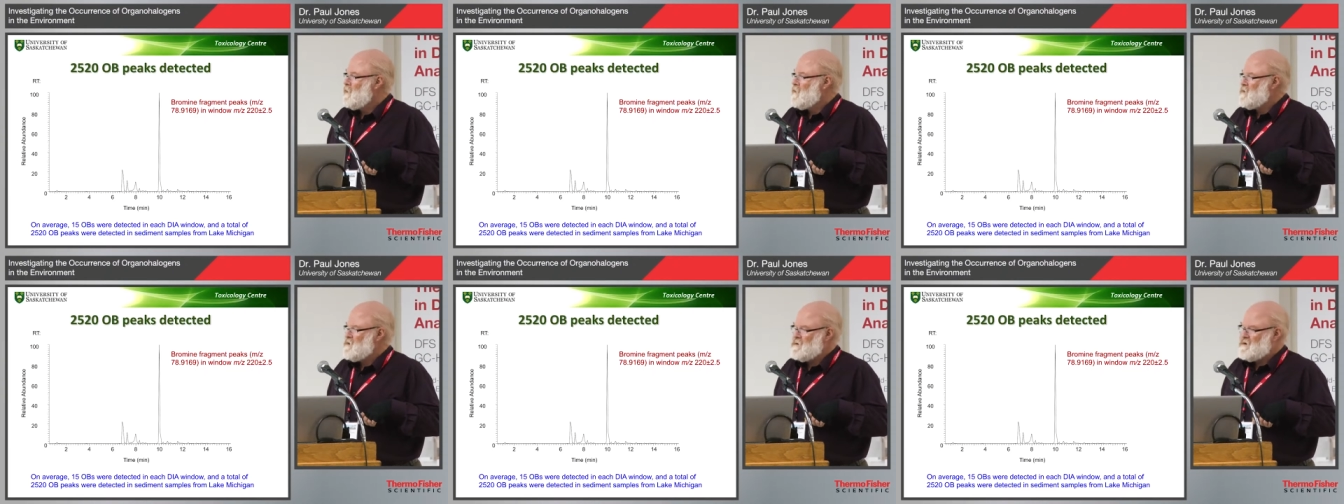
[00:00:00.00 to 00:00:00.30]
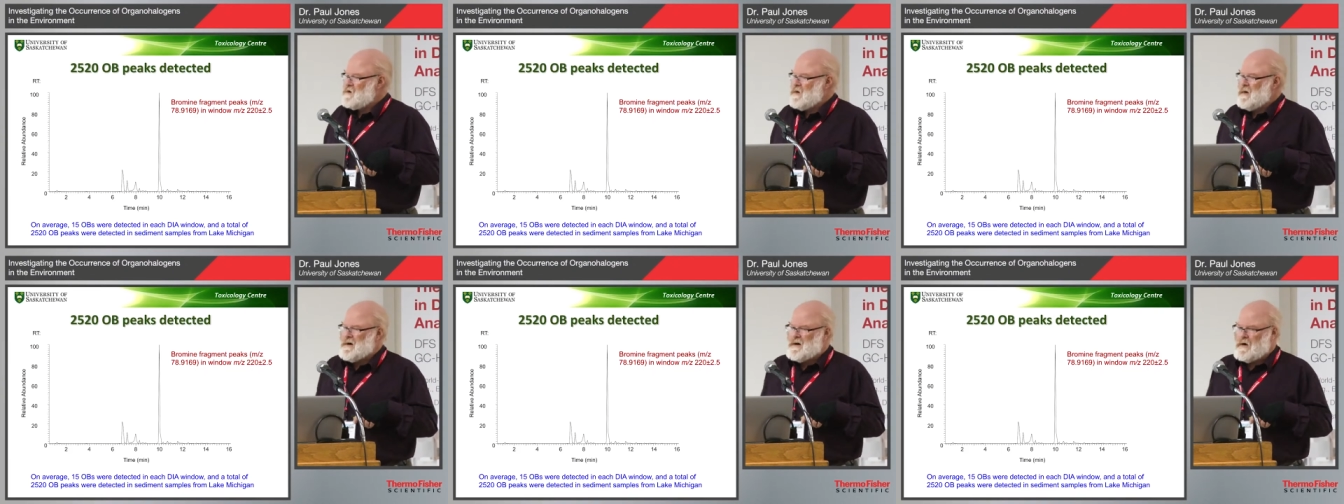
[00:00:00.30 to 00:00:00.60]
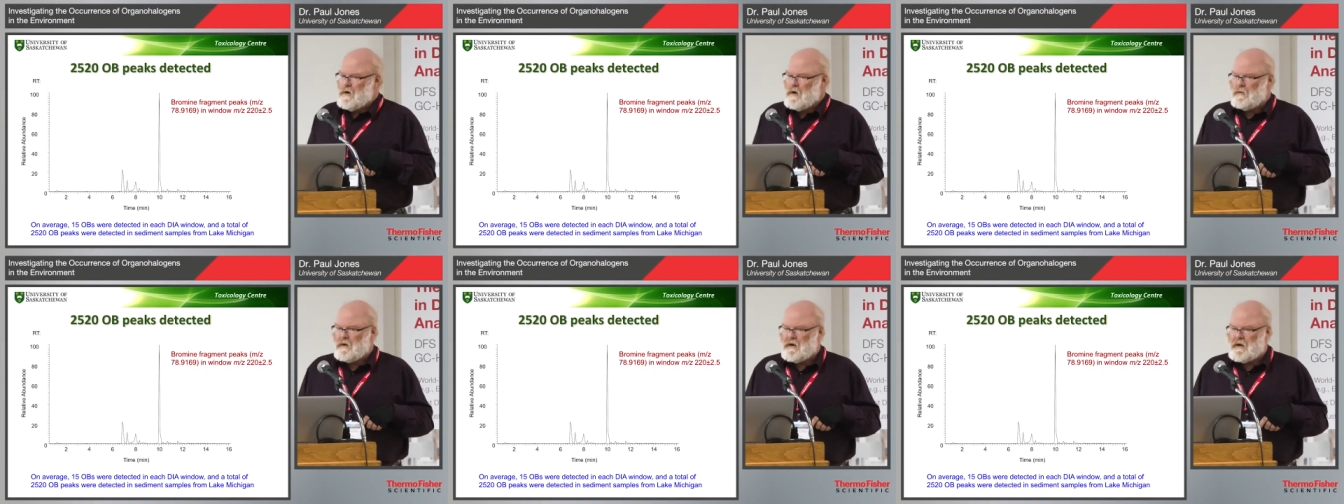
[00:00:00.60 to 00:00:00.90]
So it's quite a
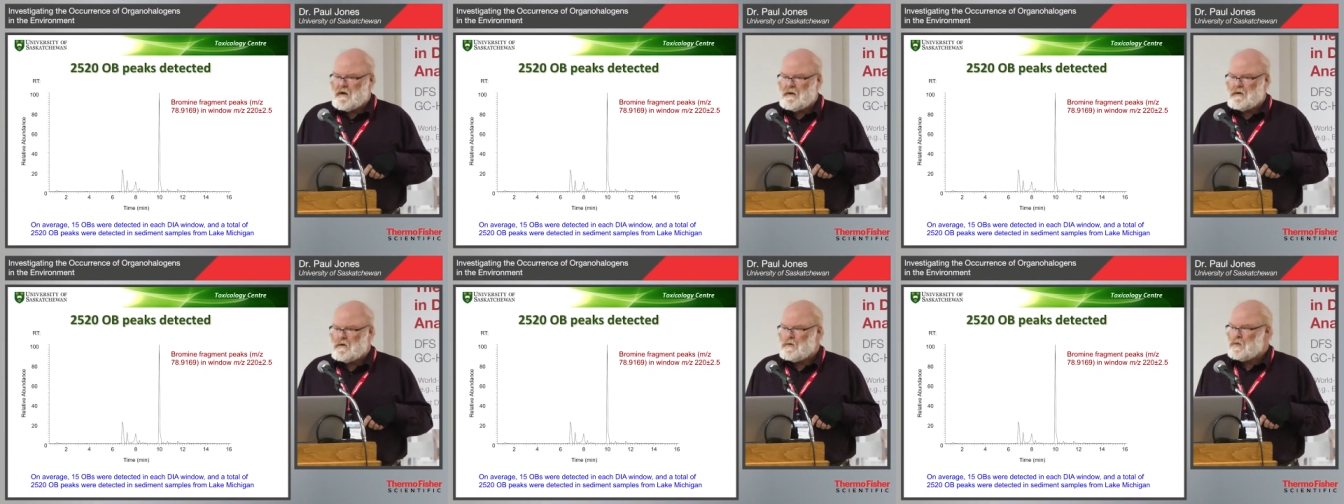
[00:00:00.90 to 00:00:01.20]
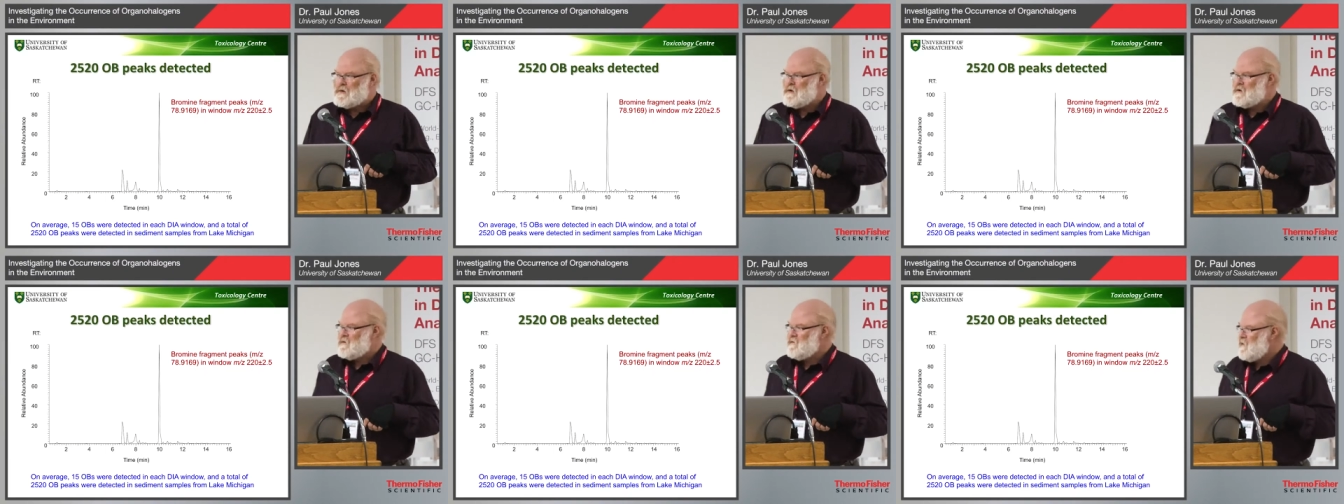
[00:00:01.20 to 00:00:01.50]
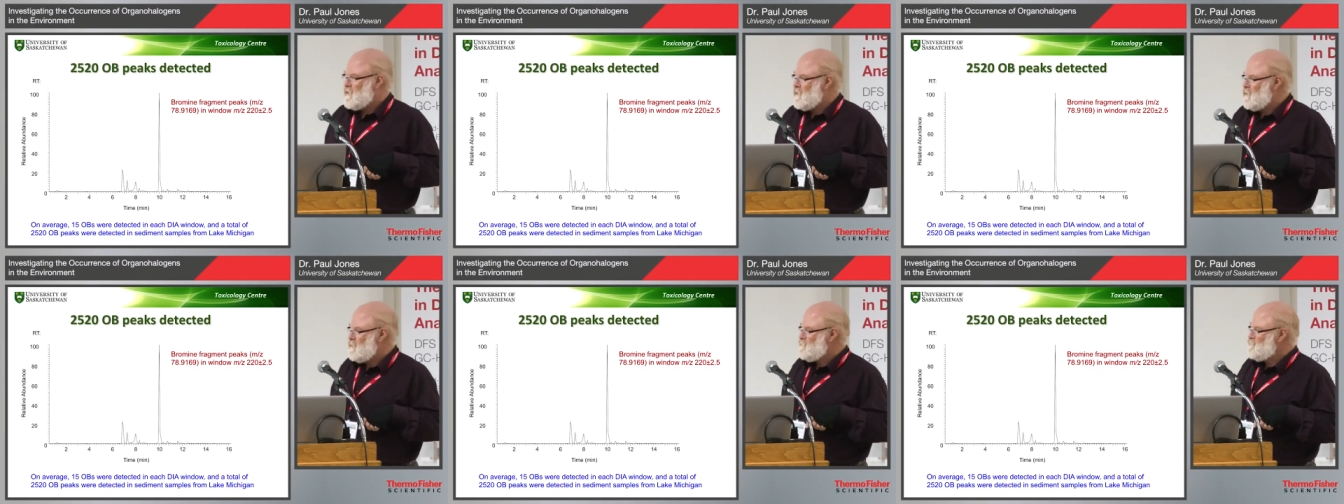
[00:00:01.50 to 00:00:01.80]
complicated
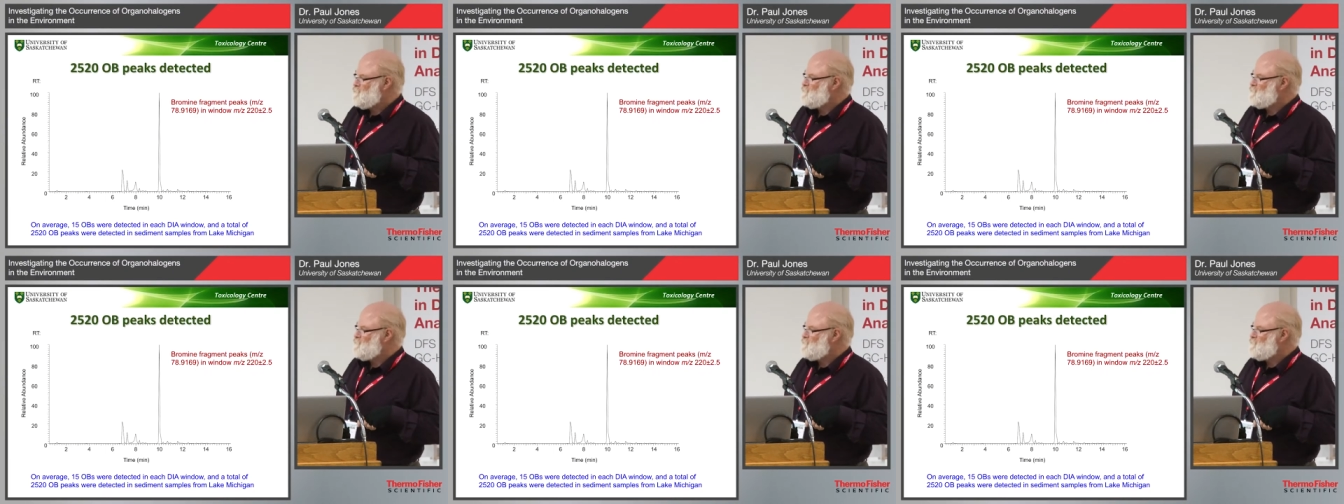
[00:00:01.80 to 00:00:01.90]
workflow.